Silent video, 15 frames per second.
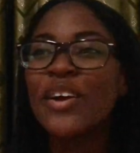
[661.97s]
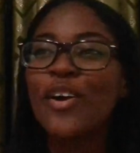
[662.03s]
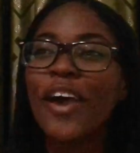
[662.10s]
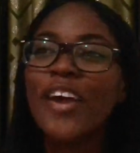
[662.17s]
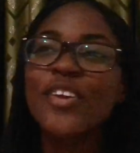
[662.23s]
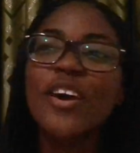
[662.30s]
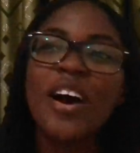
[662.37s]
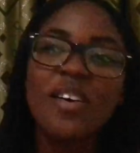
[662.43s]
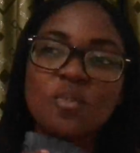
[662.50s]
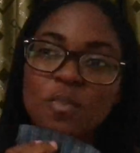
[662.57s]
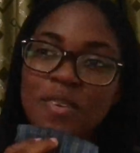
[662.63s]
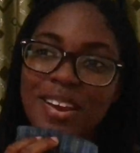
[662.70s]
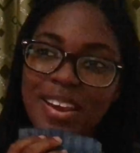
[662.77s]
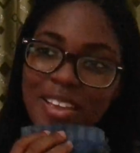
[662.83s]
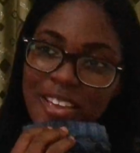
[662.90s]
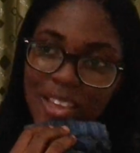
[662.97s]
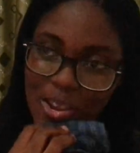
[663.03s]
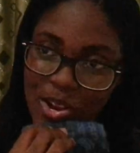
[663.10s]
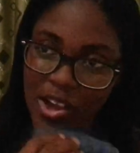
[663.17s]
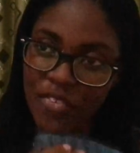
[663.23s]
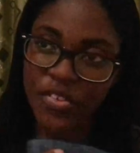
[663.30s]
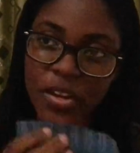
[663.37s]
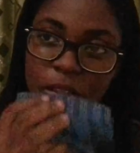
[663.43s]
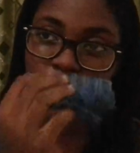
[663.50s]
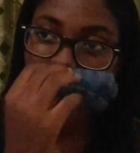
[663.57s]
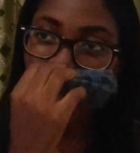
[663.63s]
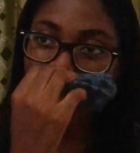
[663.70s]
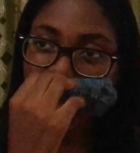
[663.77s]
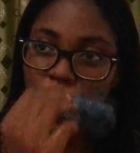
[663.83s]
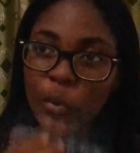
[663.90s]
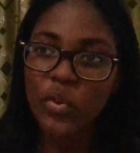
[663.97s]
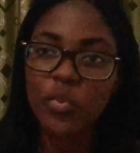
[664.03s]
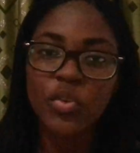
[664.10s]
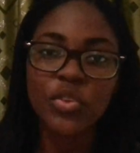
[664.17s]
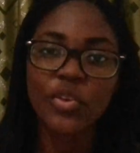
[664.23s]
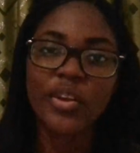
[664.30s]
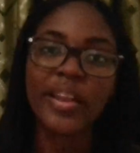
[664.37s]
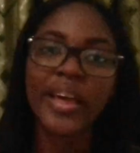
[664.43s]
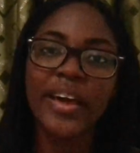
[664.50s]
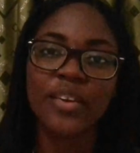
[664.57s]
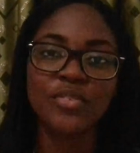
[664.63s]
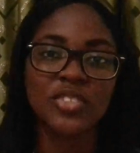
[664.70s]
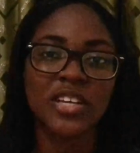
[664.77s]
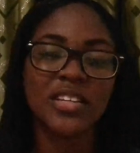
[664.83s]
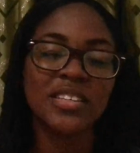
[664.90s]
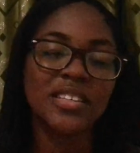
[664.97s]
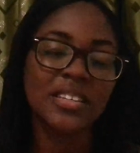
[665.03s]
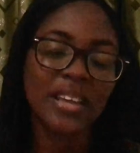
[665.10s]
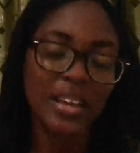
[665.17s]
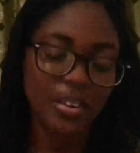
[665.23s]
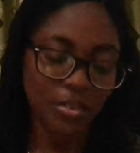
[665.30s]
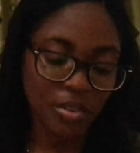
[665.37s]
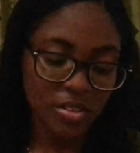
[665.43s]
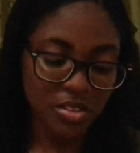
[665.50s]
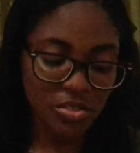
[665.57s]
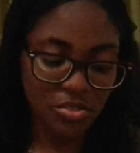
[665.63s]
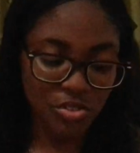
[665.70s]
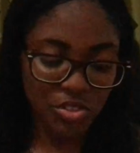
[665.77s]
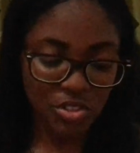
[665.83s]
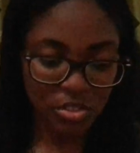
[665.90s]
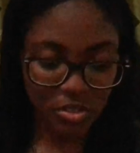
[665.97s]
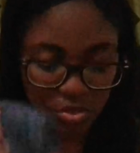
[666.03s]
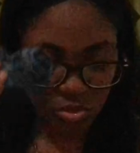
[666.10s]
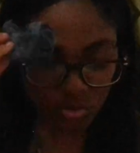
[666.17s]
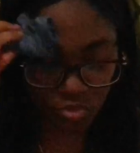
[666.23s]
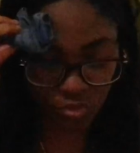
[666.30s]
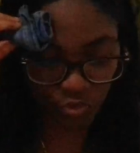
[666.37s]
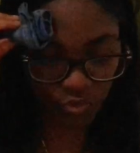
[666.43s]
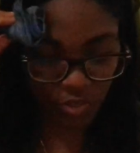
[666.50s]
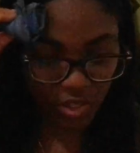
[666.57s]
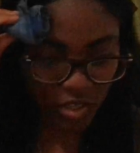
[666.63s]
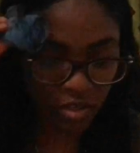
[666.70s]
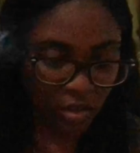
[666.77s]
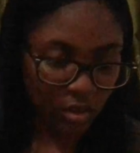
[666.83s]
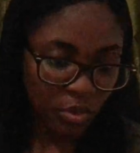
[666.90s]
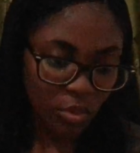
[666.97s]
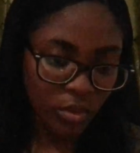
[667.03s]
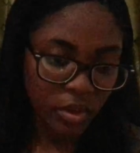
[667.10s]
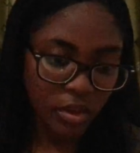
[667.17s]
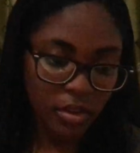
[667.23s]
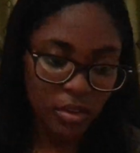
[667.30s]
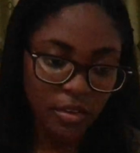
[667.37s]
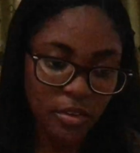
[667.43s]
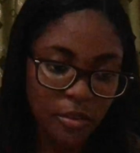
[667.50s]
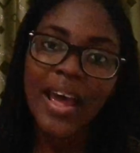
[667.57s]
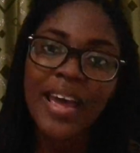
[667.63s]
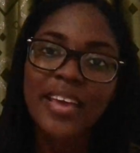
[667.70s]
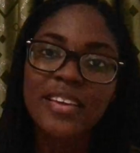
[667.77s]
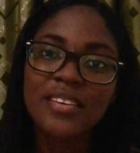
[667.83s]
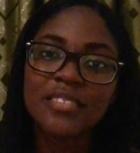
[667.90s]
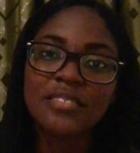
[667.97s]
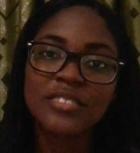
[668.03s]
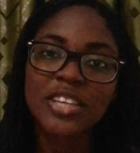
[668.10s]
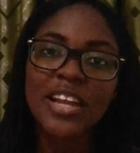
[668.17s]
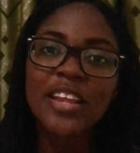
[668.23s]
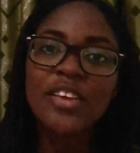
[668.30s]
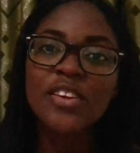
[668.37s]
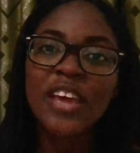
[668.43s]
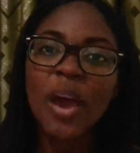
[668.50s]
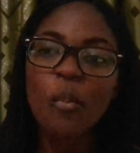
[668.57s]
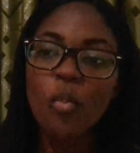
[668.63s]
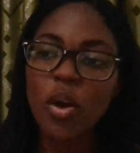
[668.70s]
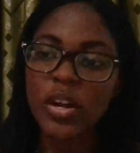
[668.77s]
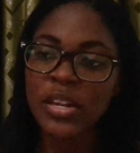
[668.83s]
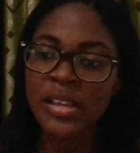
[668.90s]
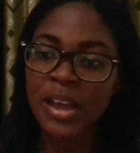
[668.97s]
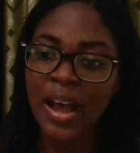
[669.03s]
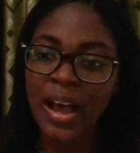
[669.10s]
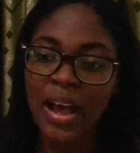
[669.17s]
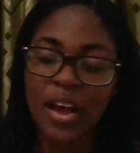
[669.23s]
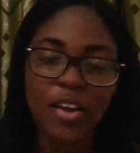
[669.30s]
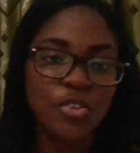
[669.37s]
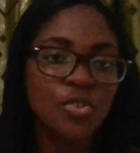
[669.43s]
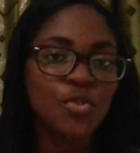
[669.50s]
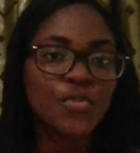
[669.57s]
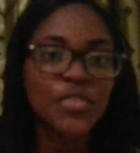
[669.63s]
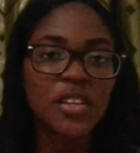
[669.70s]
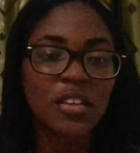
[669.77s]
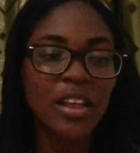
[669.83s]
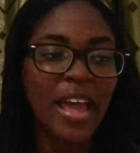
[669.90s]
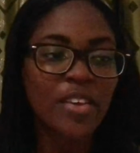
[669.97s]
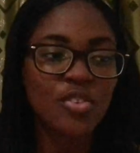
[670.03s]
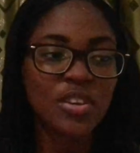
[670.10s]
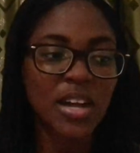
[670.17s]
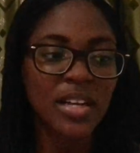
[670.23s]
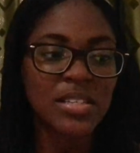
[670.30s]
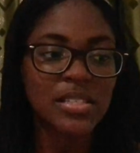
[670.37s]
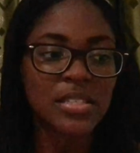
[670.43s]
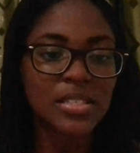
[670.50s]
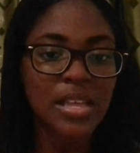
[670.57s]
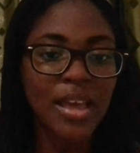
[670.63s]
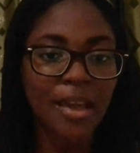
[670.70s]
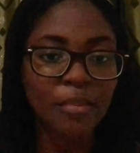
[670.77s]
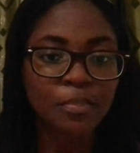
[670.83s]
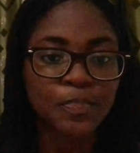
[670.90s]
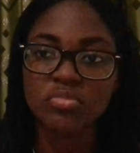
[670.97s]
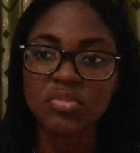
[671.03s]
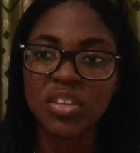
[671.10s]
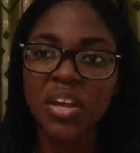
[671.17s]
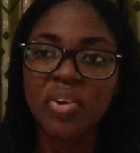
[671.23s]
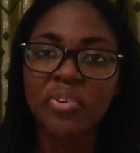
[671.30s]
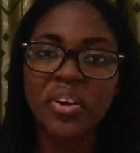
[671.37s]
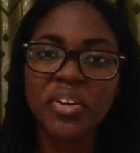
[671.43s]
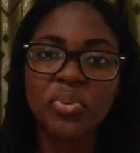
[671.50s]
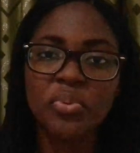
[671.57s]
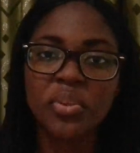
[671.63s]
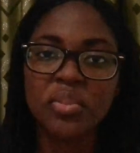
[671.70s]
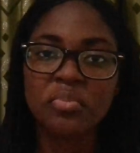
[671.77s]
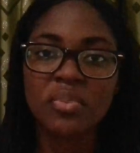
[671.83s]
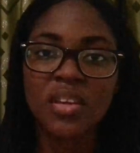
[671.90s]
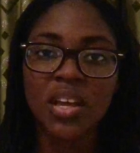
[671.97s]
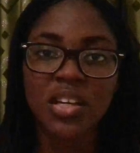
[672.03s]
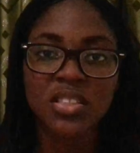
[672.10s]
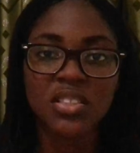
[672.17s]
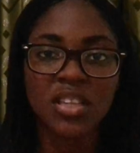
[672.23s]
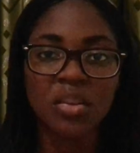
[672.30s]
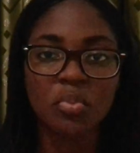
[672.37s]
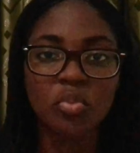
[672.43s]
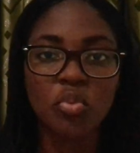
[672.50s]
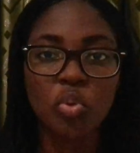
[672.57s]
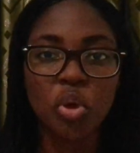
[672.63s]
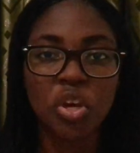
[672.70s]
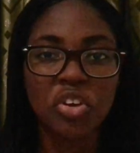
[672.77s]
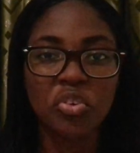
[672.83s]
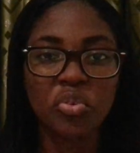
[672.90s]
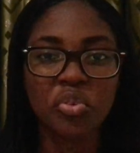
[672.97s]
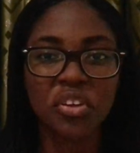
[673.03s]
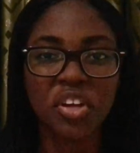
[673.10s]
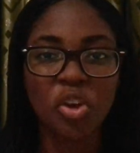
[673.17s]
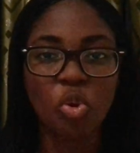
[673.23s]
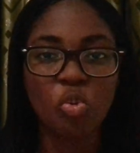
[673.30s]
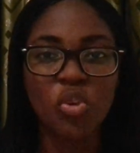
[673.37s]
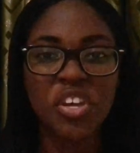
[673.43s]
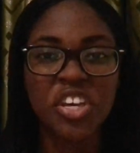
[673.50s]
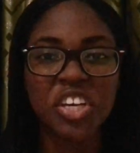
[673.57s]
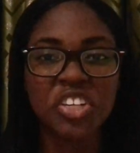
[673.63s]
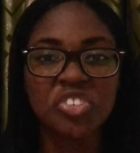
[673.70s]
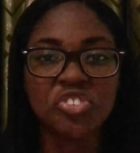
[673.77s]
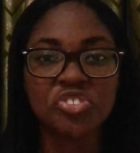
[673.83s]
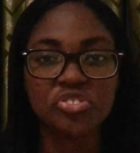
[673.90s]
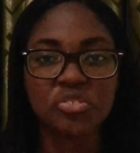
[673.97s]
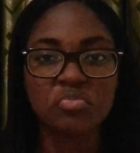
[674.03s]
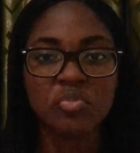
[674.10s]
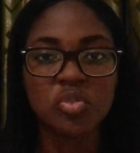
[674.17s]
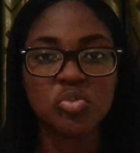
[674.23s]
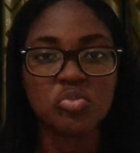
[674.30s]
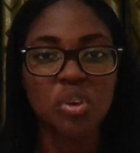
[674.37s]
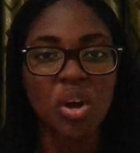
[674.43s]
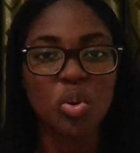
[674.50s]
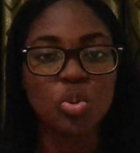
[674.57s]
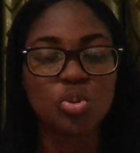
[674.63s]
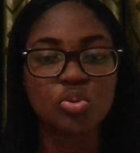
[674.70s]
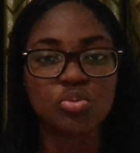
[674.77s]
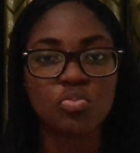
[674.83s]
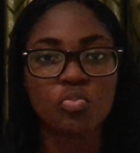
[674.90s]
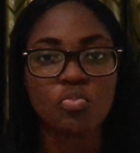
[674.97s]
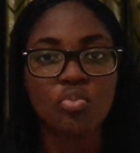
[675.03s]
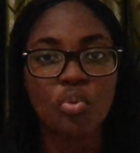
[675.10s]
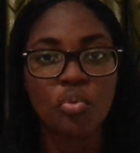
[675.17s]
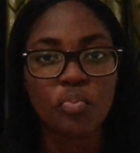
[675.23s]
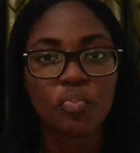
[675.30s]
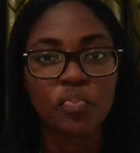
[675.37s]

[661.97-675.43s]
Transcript: when you don't have money, you don't have anything doing with your life, Charlie. Like, content creation is so fucking annoying. Like, Charlie, get money, you feel like you can say, get ready with me as I'm going on a weekend trip to Akosumbo.